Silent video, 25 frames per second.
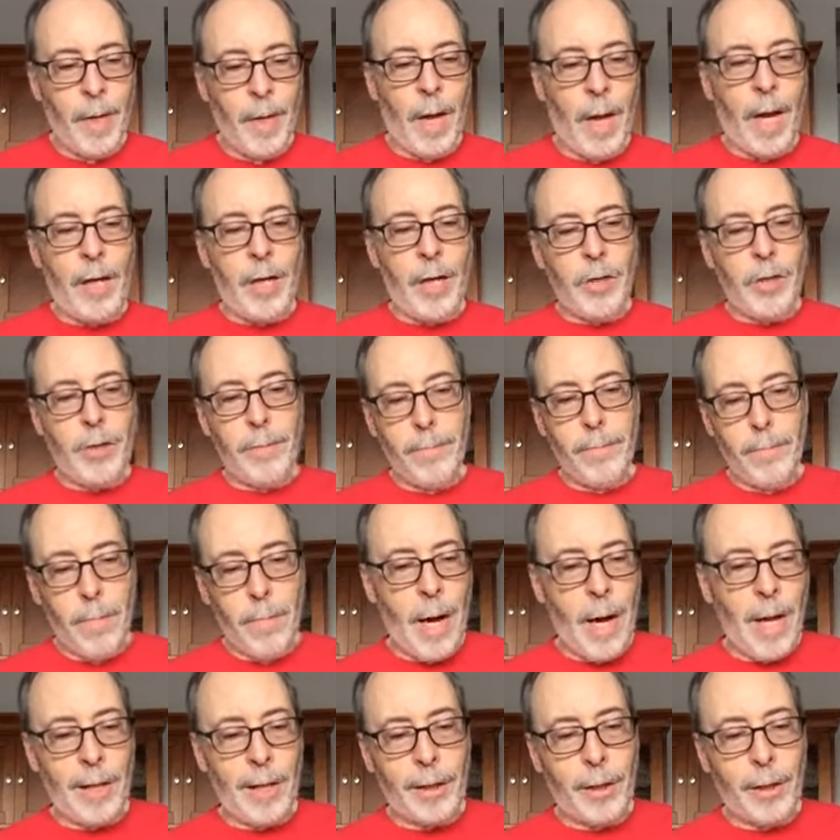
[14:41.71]
And each
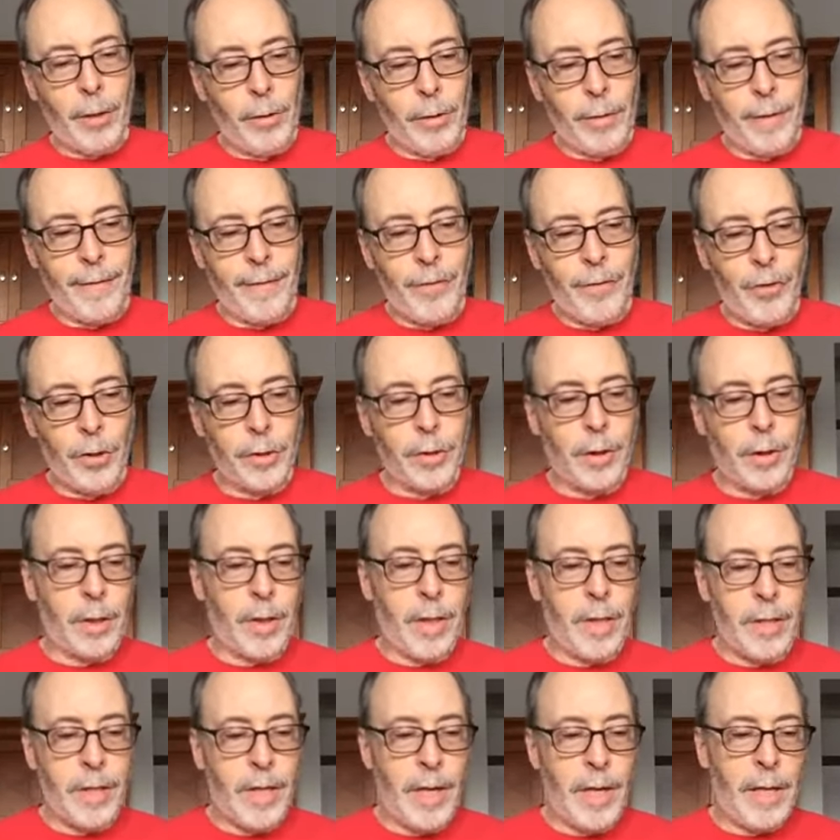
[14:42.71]
molecule of sugar
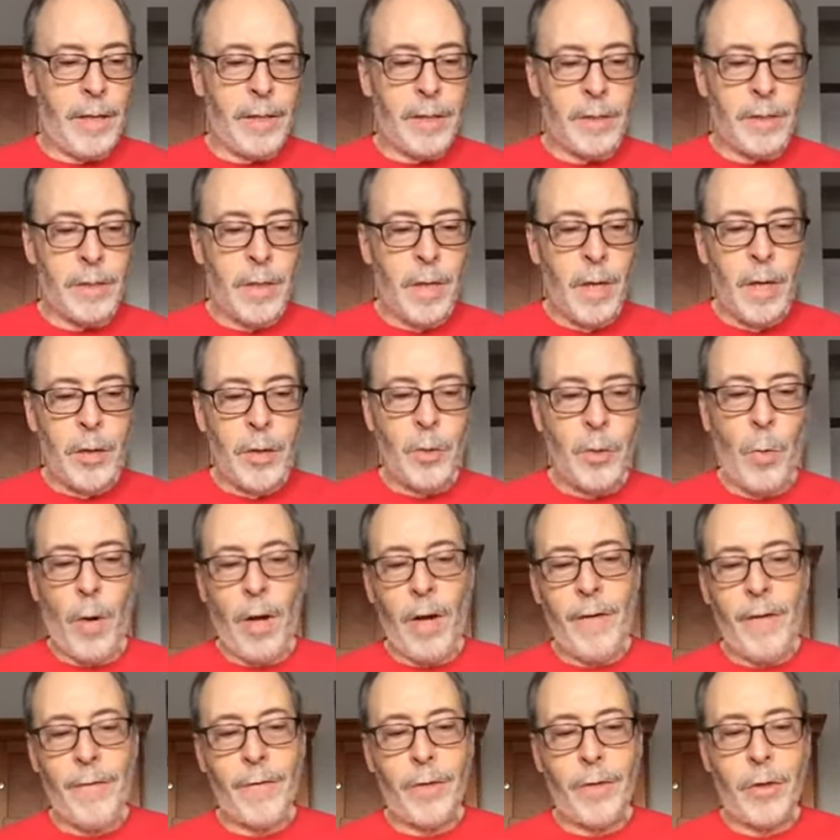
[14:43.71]
contains
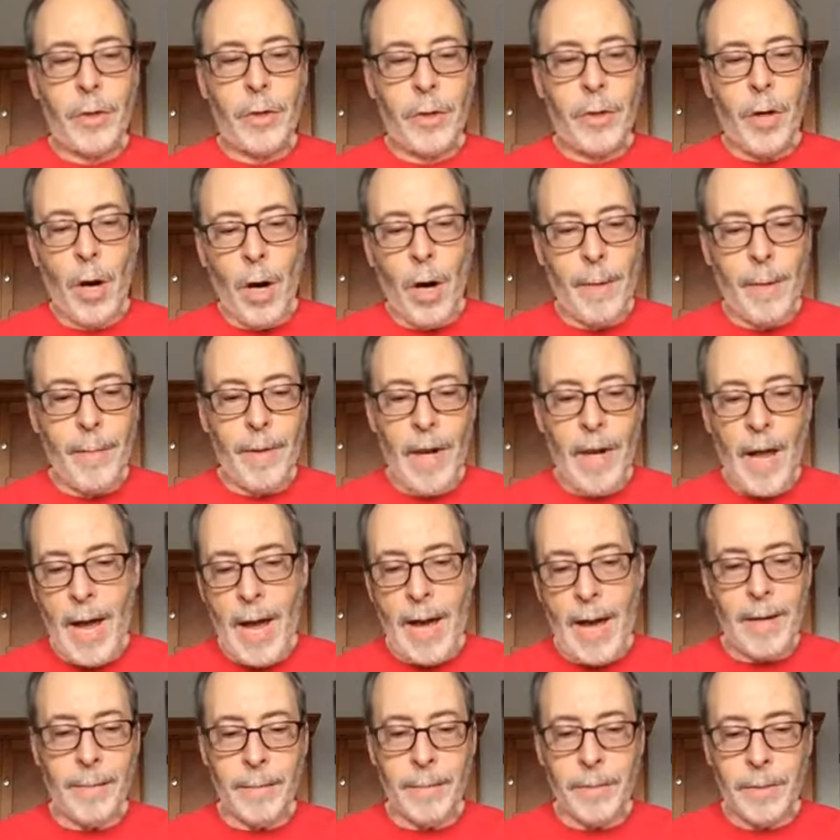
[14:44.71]
12 carbon
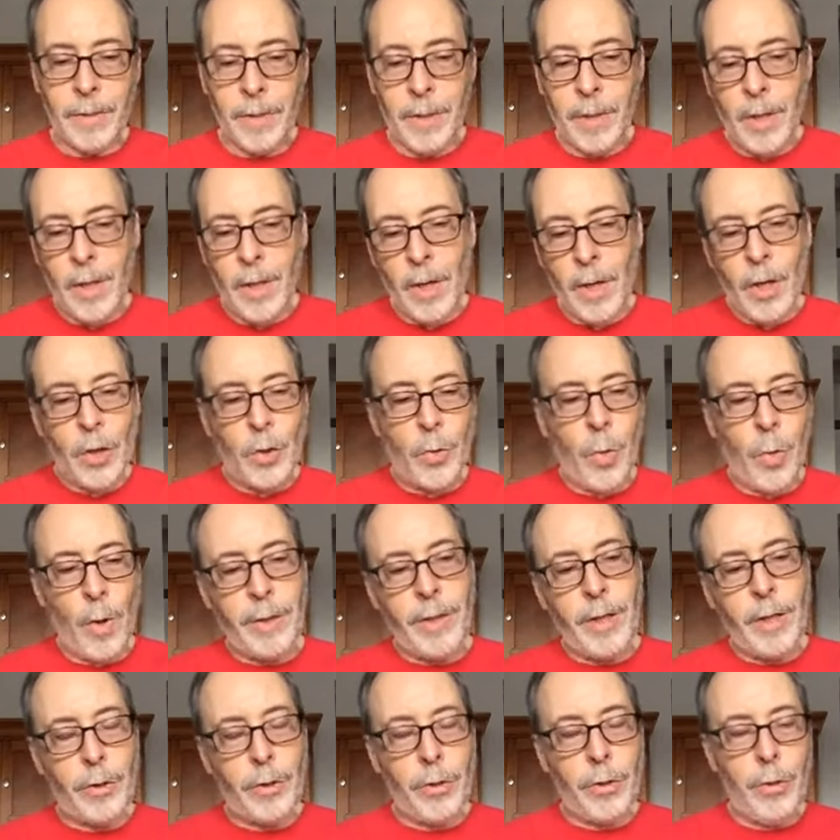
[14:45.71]
atoms,
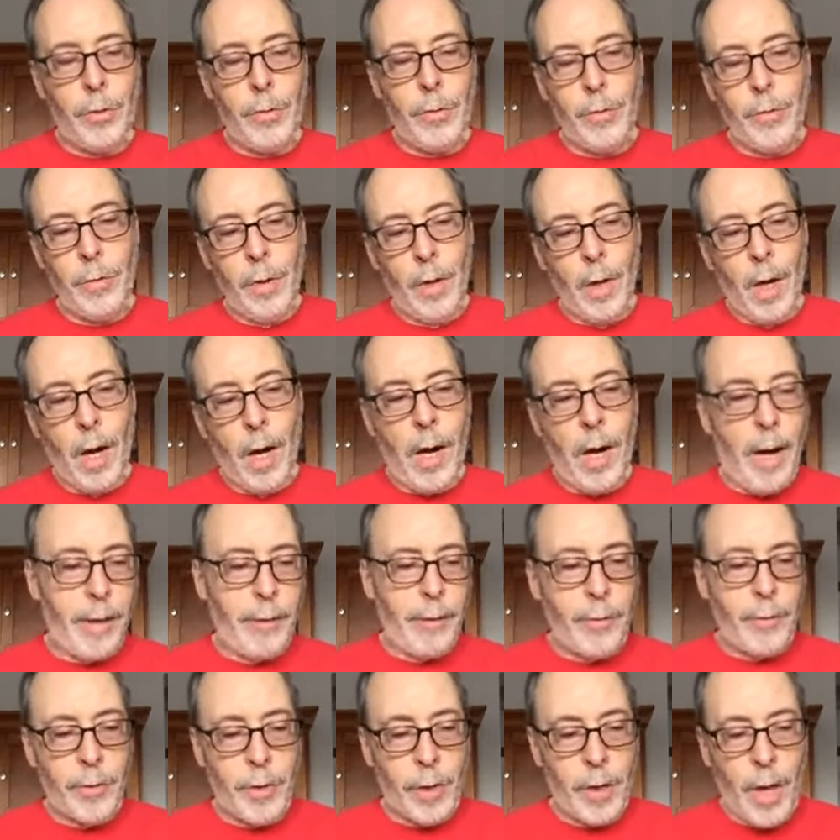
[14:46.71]
22
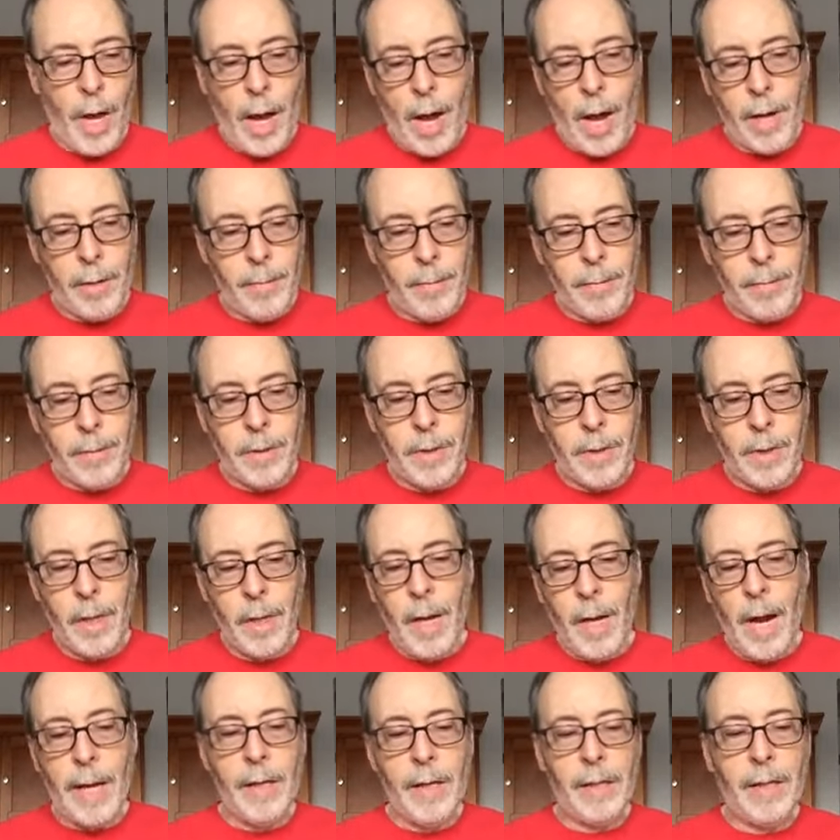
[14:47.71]
hydrogen atoms,
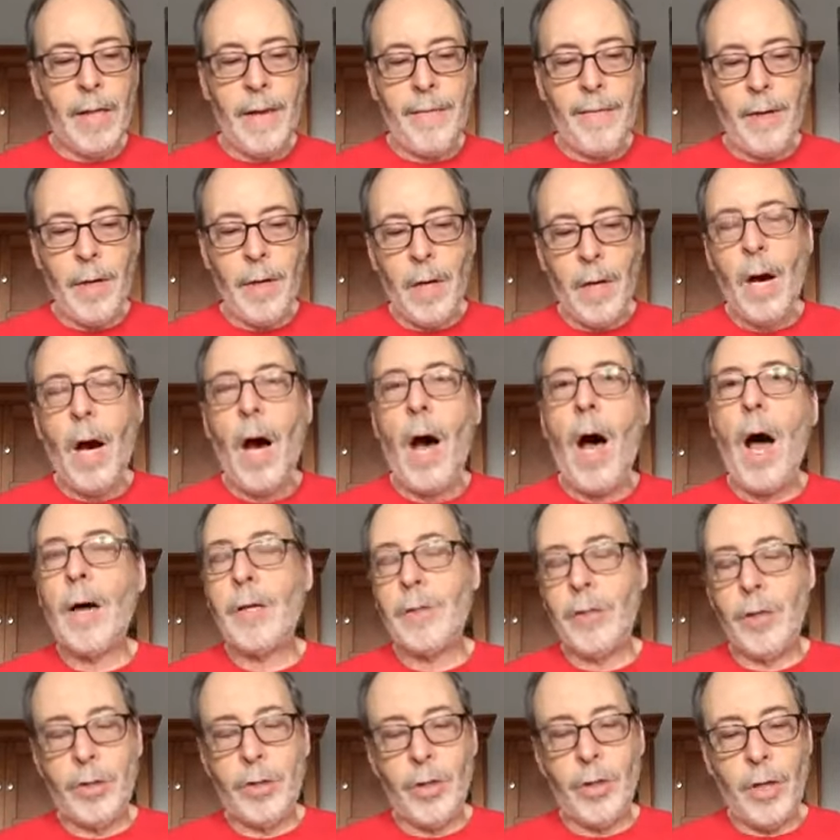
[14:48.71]
and 11
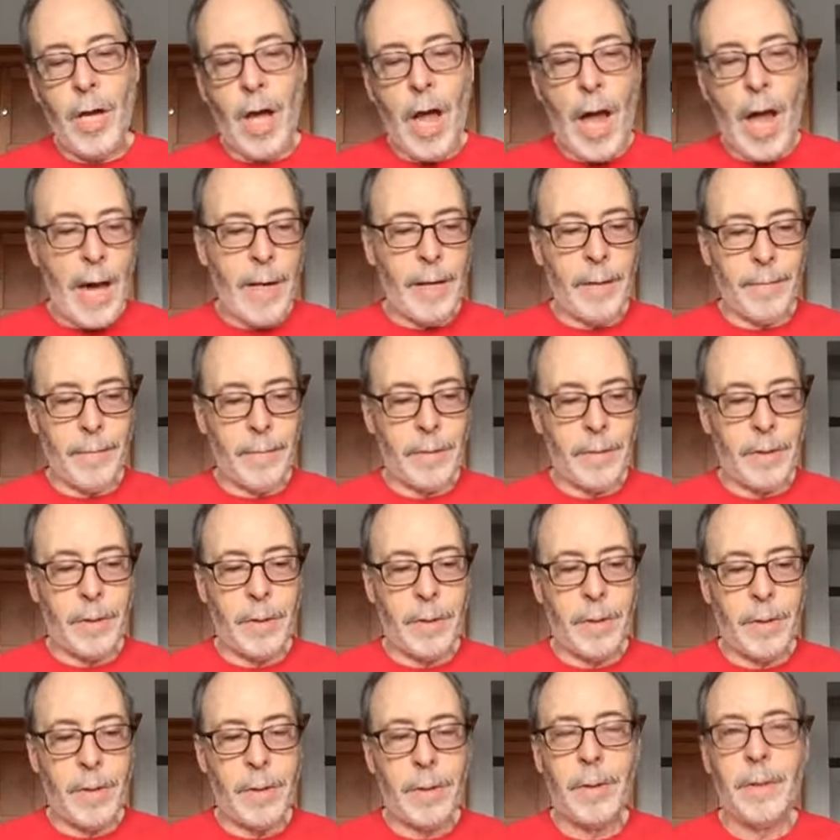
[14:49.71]
oxygen
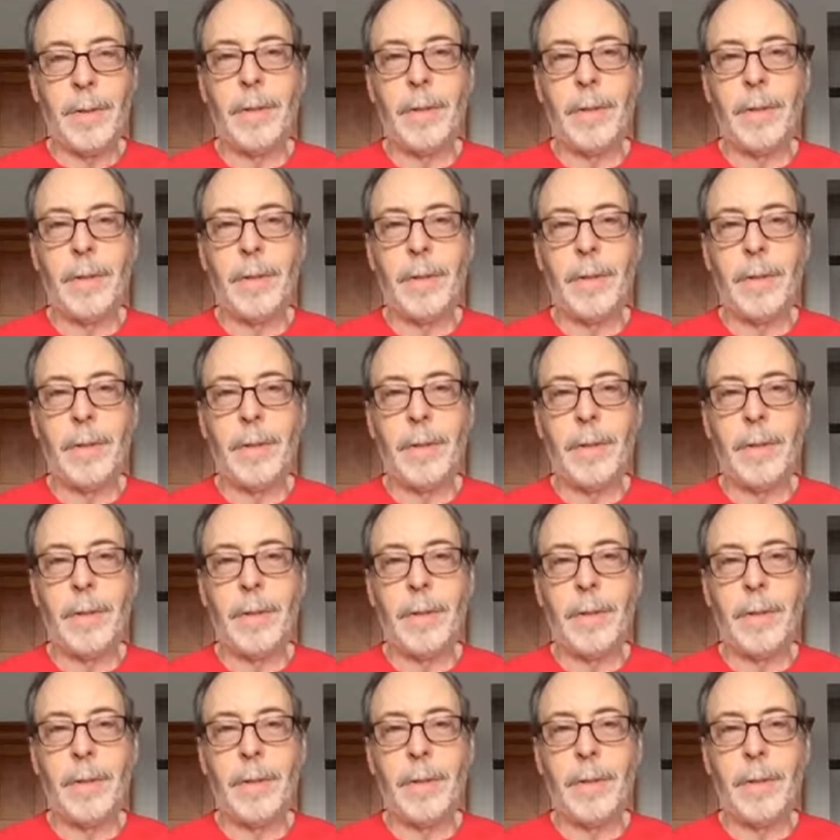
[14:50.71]
atoms.